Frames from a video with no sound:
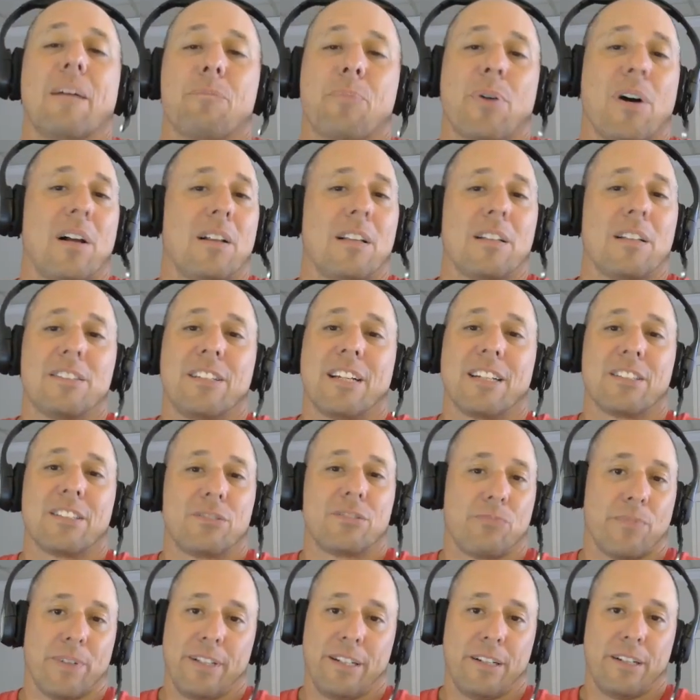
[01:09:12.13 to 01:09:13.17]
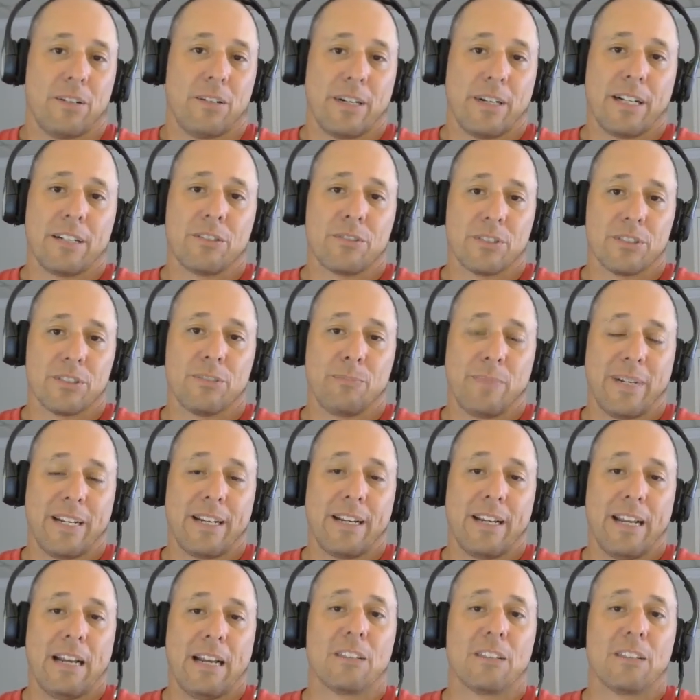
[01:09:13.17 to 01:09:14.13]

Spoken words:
politics really don't interest me,